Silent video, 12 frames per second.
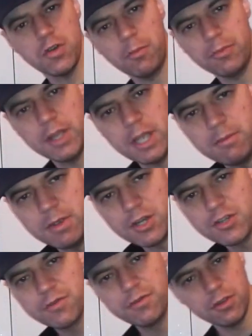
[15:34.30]
crop the
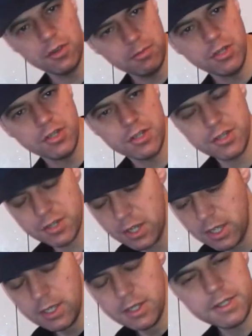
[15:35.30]
image for your images
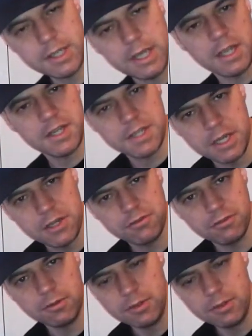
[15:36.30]
to get it central.